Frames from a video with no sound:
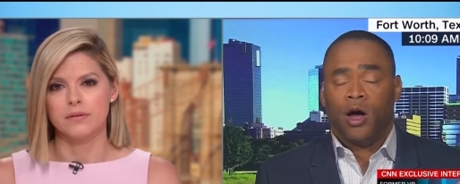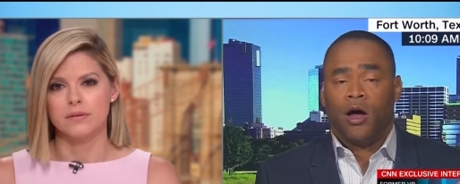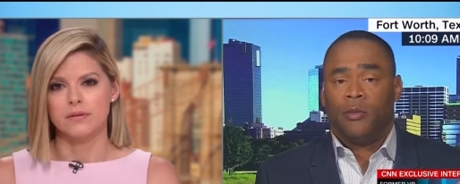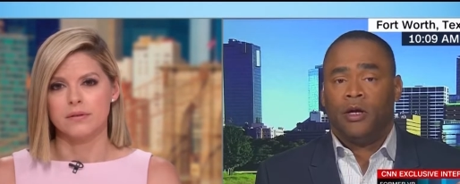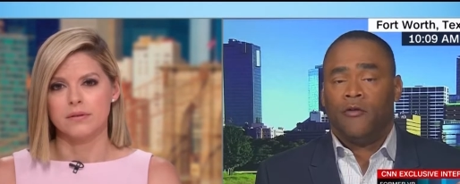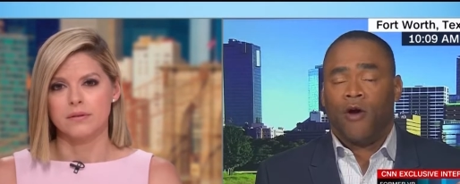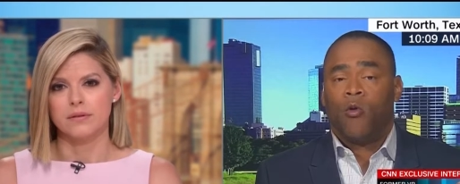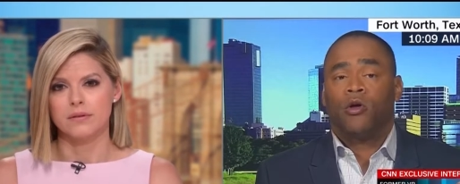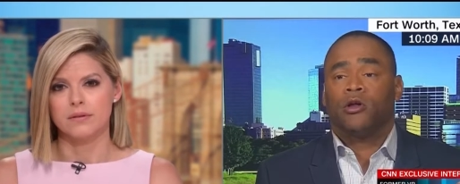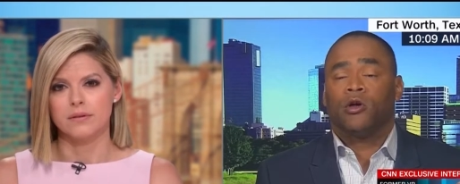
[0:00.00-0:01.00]
Speaker 1: I mean, if I
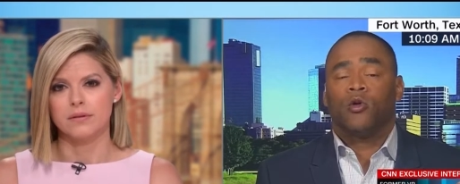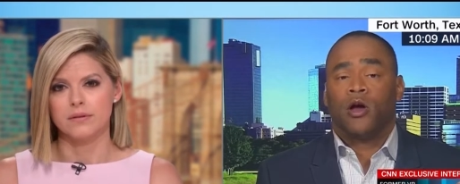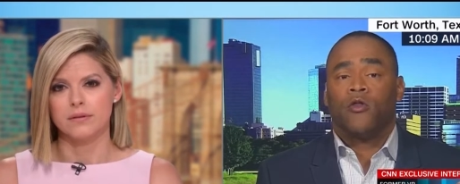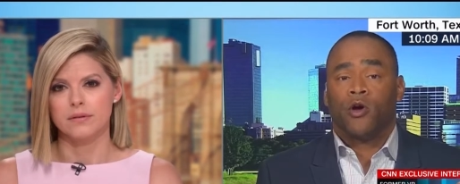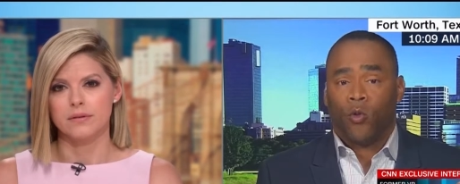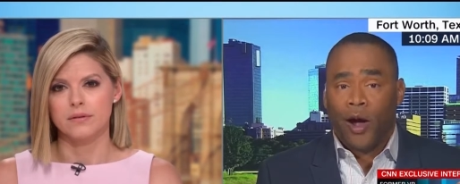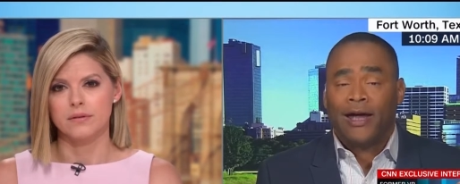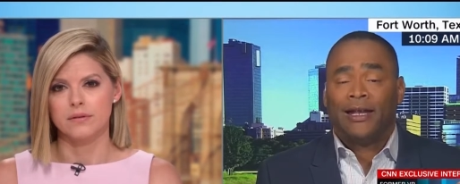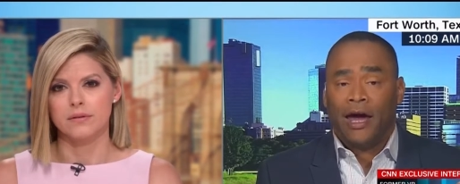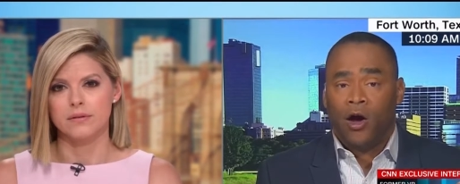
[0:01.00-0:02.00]
wanted to go down there
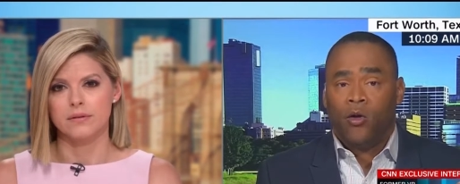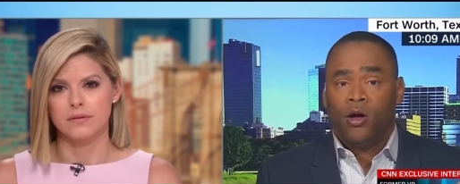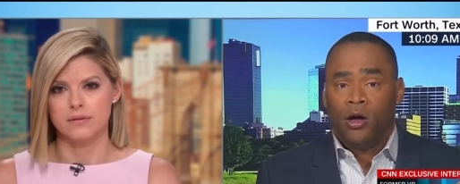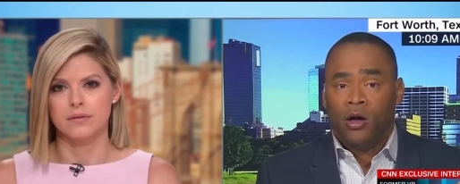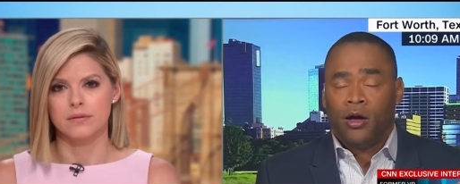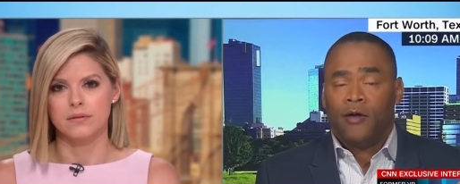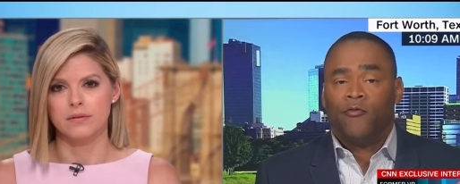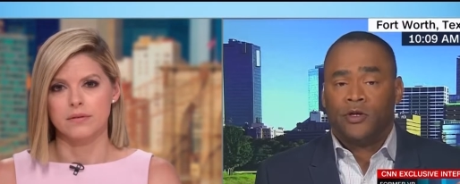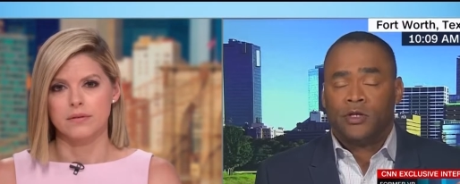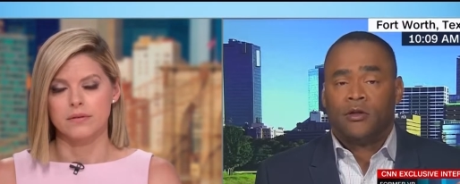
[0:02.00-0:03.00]
right now
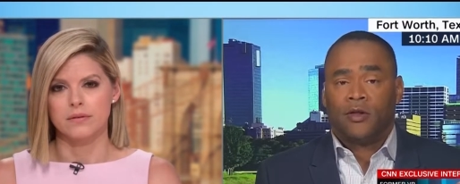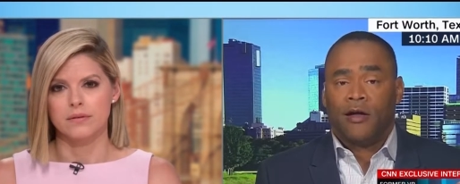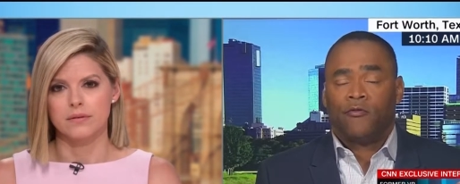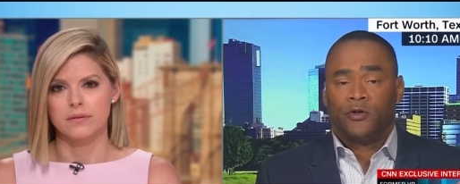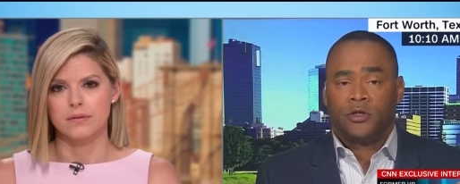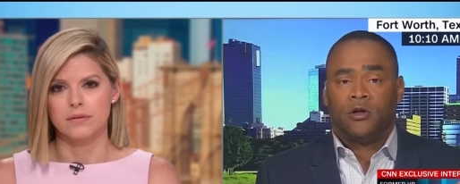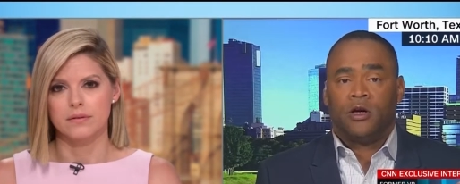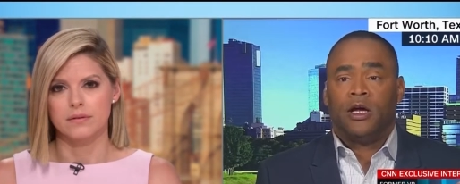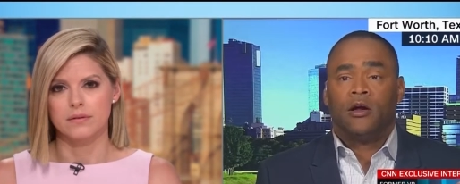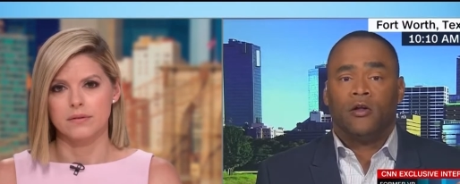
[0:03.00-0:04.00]
and visit that
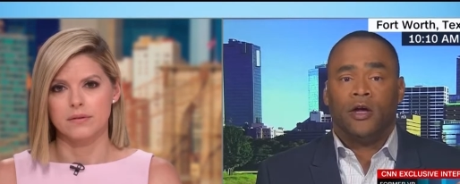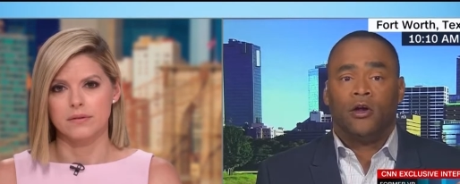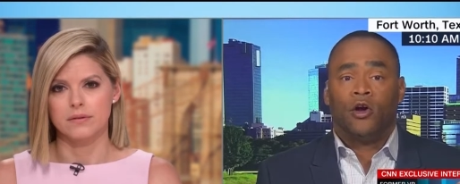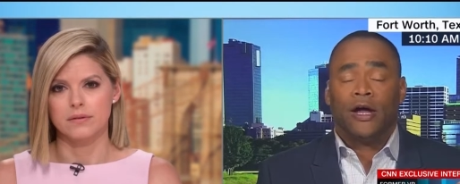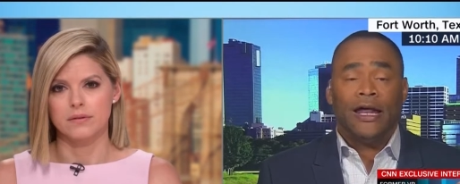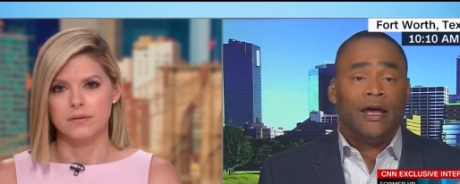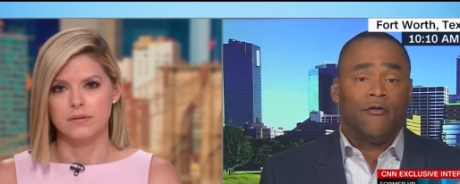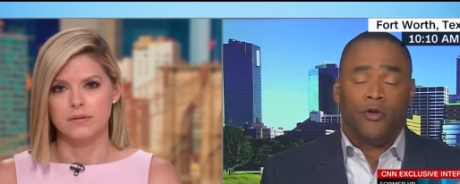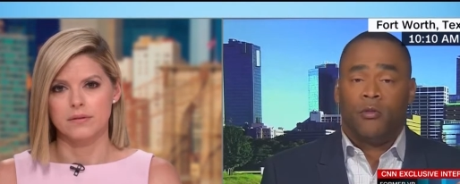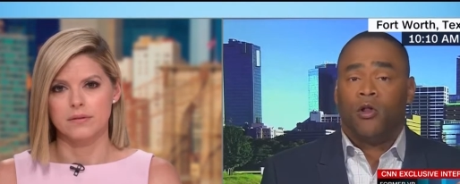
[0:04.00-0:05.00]
facility at Clint or any
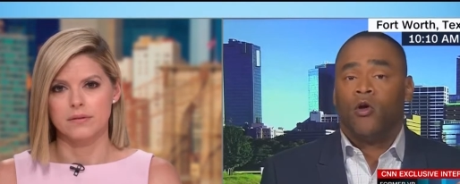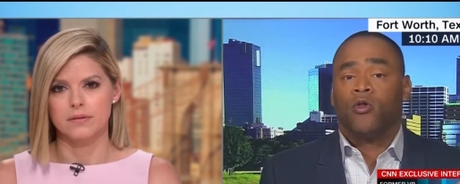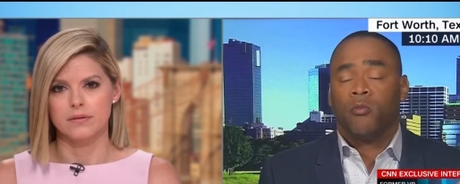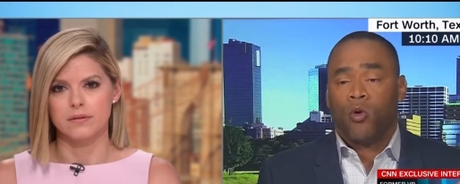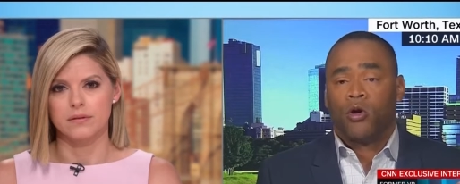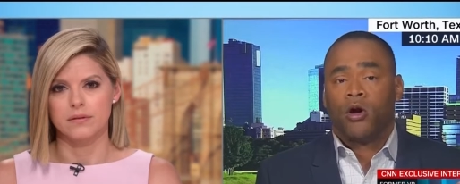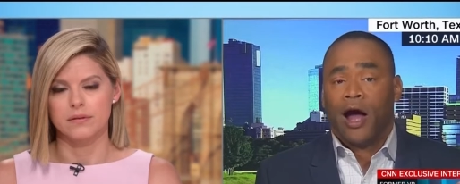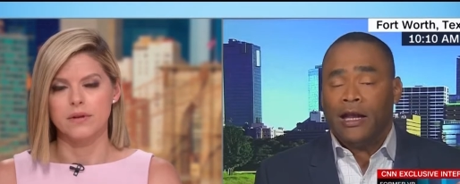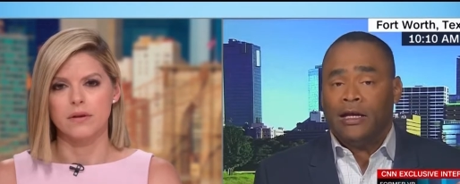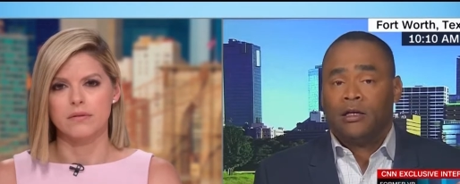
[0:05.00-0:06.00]
of them along the border,
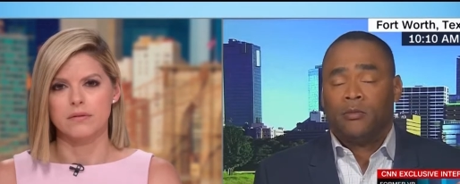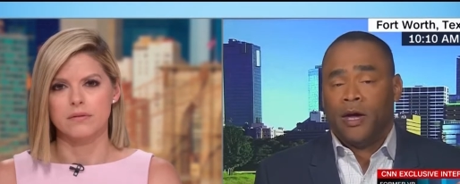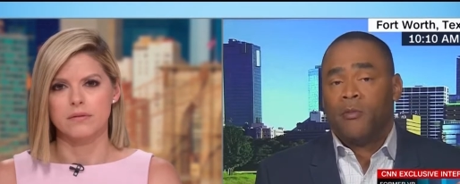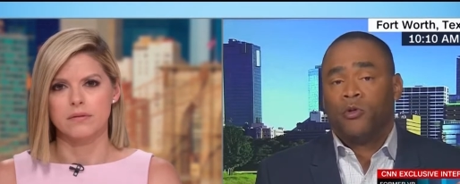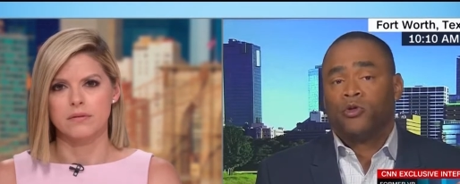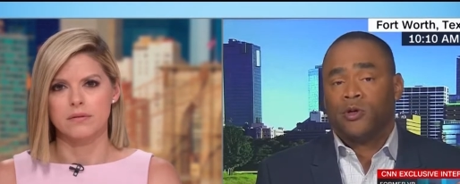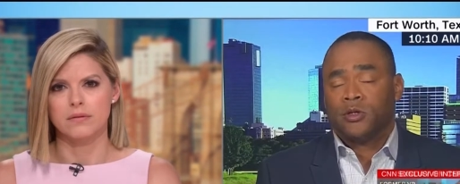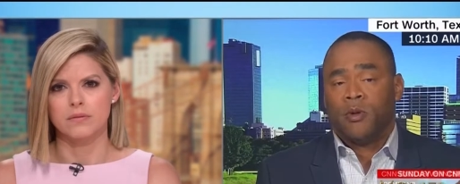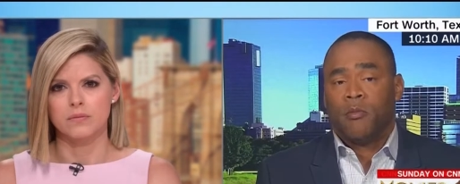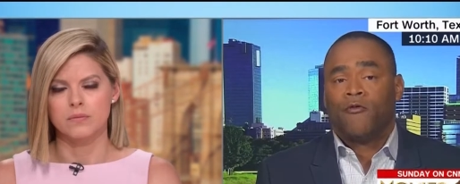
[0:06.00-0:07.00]
I yeah. need to be able to
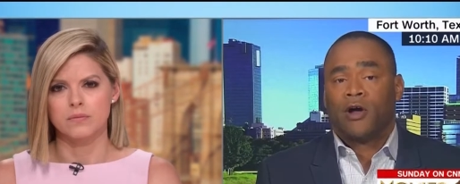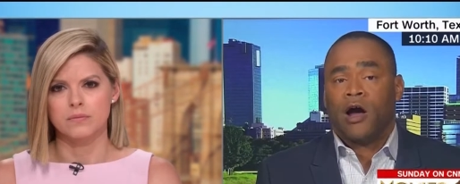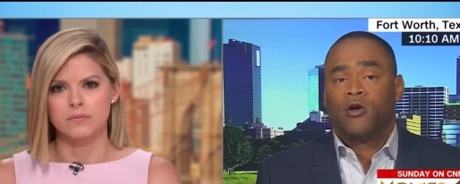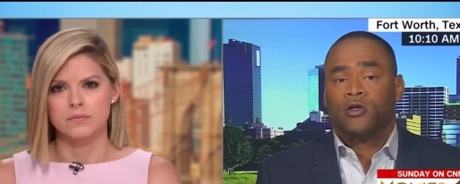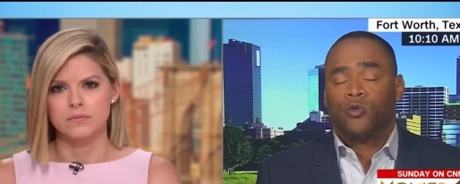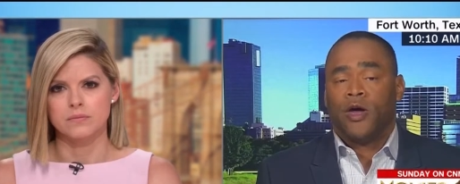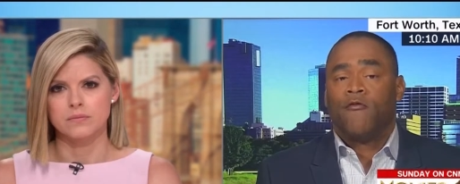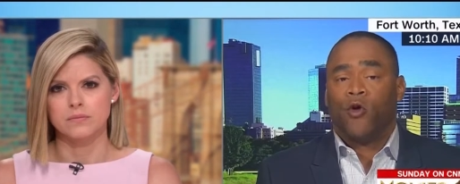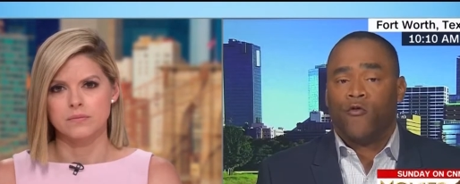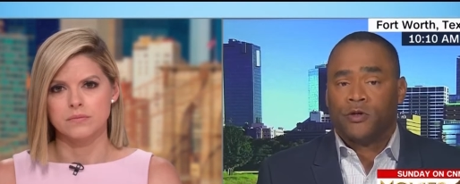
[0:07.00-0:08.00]
as a member of Congress. We
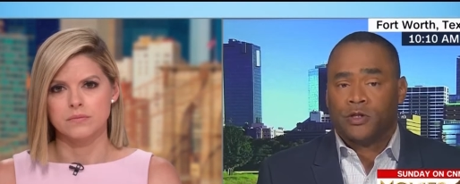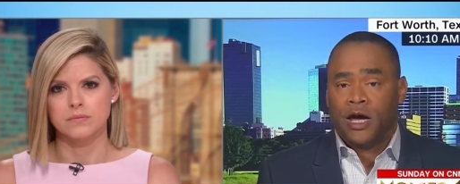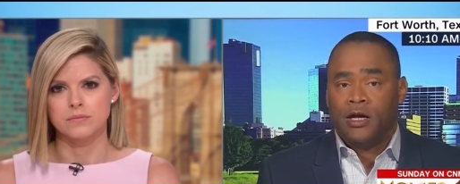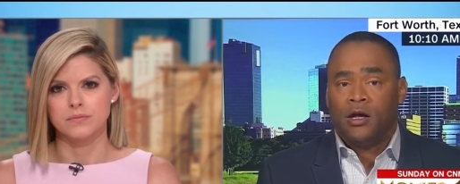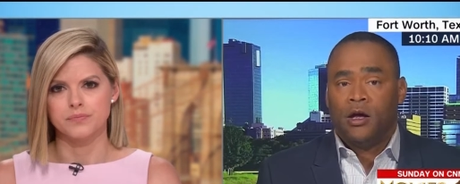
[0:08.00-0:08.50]
have oversight